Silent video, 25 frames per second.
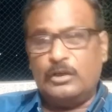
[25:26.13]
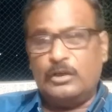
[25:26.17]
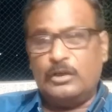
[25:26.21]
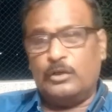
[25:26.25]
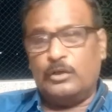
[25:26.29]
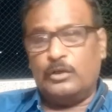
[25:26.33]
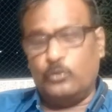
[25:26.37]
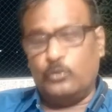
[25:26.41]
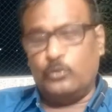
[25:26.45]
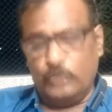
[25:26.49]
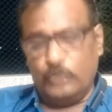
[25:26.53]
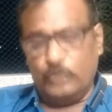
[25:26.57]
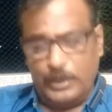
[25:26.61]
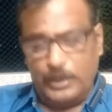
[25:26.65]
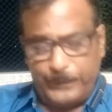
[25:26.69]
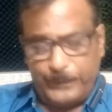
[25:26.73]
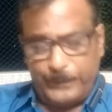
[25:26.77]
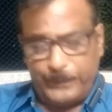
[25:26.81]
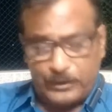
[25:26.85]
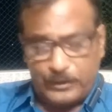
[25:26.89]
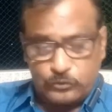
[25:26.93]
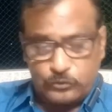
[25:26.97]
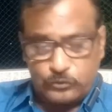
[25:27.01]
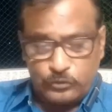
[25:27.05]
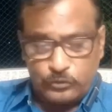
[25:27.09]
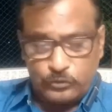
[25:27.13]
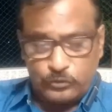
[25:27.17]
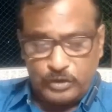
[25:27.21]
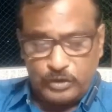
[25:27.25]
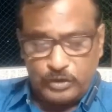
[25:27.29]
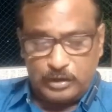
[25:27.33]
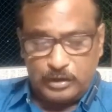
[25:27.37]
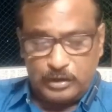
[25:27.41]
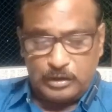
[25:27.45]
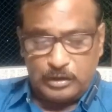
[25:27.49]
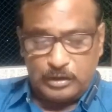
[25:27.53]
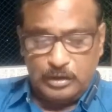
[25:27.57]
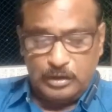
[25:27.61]
rule of
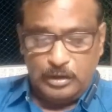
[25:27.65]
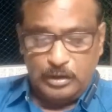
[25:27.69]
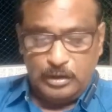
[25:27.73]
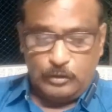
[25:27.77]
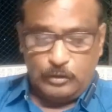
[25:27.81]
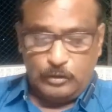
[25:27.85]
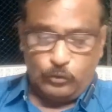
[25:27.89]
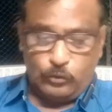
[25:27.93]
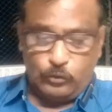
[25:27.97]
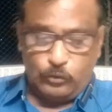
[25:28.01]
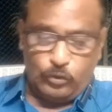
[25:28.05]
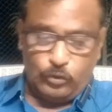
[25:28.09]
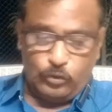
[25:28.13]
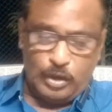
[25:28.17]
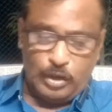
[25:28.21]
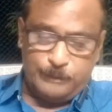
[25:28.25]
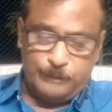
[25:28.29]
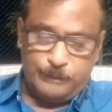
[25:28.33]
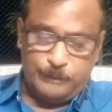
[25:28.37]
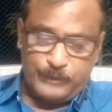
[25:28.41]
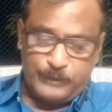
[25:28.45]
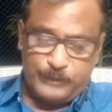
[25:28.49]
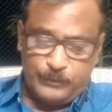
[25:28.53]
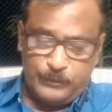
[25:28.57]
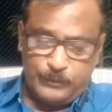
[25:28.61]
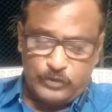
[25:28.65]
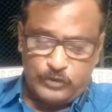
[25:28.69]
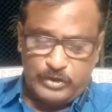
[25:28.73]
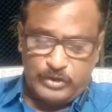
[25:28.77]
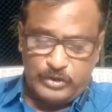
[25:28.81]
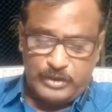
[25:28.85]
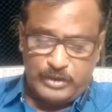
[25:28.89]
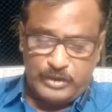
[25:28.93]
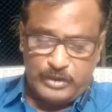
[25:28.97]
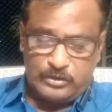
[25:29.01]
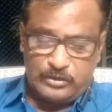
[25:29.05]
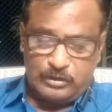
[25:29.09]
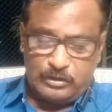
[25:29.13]
exclusion, rule of
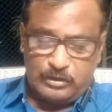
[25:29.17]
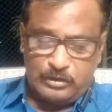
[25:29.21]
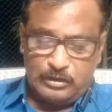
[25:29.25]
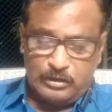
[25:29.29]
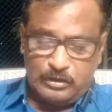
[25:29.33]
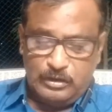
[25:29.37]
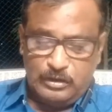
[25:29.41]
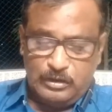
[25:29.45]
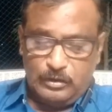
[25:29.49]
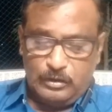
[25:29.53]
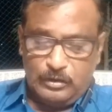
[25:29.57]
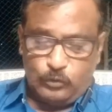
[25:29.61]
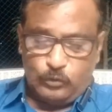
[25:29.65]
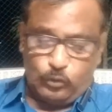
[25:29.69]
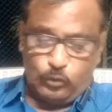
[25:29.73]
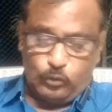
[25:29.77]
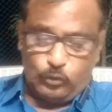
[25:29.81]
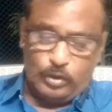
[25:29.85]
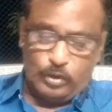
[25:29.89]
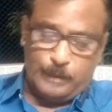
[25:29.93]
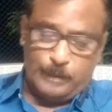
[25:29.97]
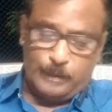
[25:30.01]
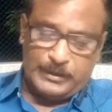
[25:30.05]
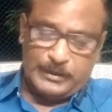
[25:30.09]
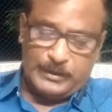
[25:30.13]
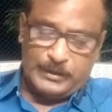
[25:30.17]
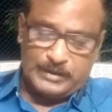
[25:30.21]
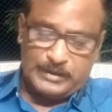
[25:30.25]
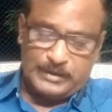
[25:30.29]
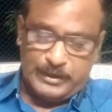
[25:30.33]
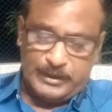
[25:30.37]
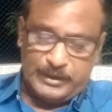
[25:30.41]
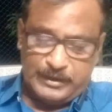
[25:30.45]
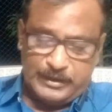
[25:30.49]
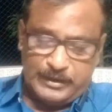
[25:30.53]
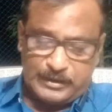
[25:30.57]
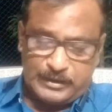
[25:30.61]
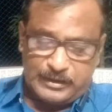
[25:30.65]
primogeniture, rule of vested
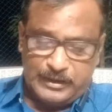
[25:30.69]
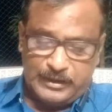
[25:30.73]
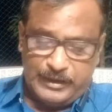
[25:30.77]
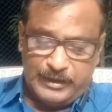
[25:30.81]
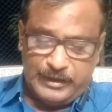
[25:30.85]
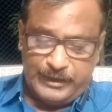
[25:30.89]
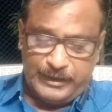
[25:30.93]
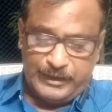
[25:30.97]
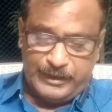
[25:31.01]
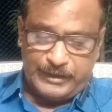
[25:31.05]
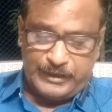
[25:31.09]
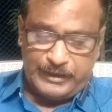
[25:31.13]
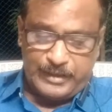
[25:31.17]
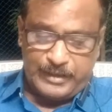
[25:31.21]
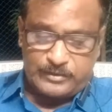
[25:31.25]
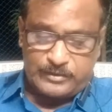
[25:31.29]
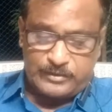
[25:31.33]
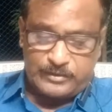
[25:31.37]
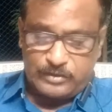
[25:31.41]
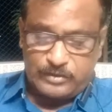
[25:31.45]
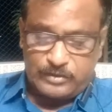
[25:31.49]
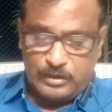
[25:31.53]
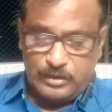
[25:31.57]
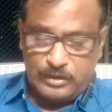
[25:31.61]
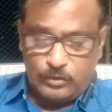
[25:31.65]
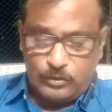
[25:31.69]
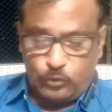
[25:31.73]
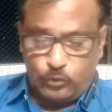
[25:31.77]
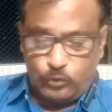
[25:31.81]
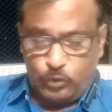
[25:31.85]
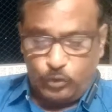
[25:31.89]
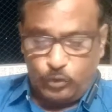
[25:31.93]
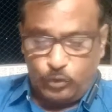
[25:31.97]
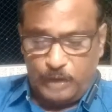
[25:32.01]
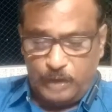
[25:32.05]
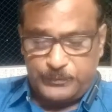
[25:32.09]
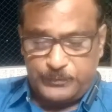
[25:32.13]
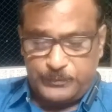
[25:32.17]
inheritance,
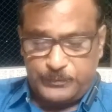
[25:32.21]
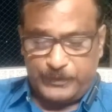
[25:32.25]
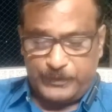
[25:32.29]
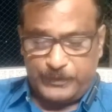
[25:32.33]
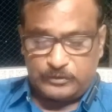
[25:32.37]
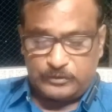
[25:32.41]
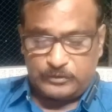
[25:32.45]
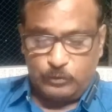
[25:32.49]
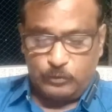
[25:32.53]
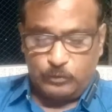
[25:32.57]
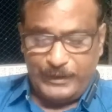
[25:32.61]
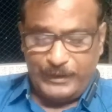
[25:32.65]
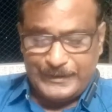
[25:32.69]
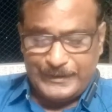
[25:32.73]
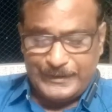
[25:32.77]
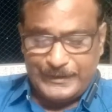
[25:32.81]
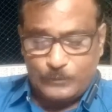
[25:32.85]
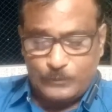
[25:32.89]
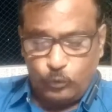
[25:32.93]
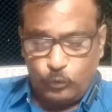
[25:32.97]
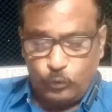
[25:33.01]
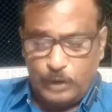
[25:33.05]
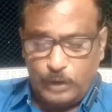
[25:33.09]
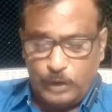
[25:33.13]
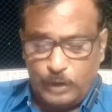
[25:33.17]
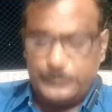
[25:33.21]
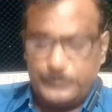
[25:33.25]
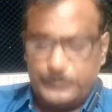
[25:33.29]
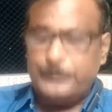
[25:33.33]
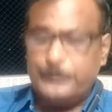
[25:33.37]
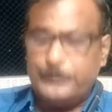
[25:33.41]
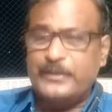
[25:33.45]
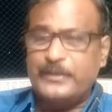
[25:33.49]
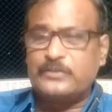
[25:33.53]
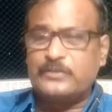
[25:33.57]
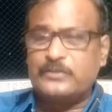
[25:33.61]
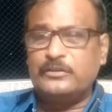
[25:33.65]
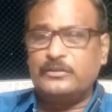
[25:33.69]
rule of space. What is rule of
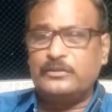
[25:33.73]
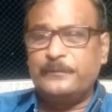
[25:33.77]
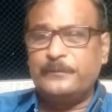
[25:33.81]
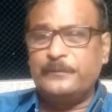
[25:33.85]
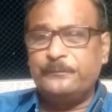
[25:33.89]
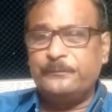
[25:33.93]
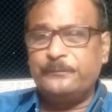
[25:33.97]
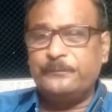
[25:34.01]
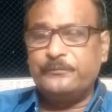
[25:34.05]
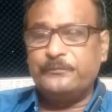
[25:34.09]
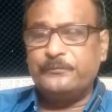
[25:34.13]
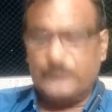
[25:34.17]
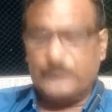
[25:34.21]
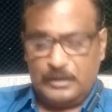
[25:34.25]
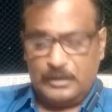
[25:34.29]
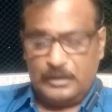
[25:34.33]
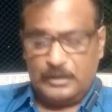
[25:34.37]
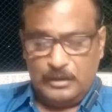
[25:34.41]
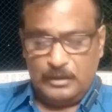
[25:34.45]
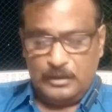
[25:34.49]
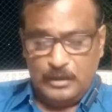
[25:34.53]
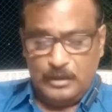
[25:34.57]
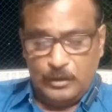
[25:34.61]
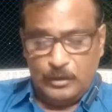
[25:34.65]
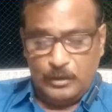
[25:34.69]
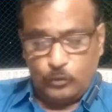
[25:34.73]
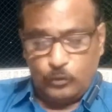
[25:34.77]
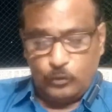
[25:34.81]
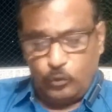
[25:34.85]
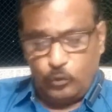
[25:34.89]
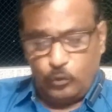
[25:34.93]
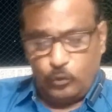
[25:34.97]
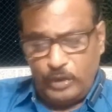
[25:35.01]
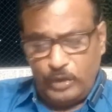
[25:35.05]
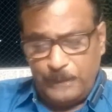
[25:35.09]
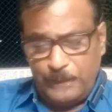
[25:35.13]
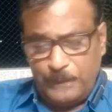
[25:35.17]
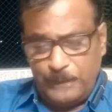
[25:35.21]
representation?
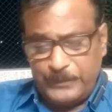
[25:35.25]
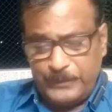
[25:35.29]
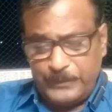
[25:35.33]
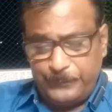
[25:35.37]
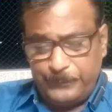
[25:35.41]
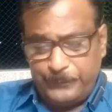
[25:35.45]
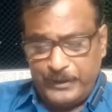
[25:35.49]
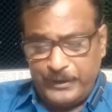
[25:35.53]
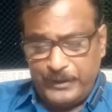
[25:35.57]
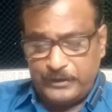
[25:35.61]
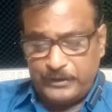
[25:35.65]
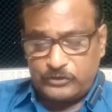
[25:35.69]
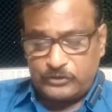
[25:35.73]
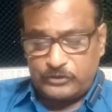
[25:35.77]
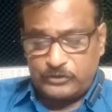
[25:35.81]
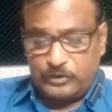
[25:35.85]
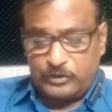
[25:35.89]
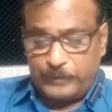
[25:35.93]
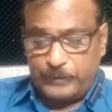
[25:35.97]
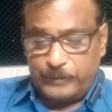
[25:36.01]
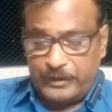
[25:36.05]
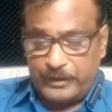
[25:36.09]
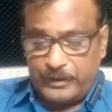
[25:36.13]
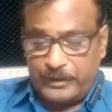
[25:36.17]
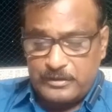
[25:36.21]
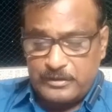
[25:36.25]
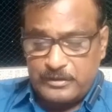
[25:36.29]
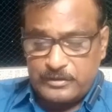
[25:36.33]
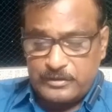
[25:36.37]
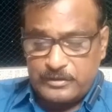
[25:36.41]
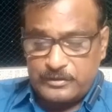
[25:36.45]
Rule of representation means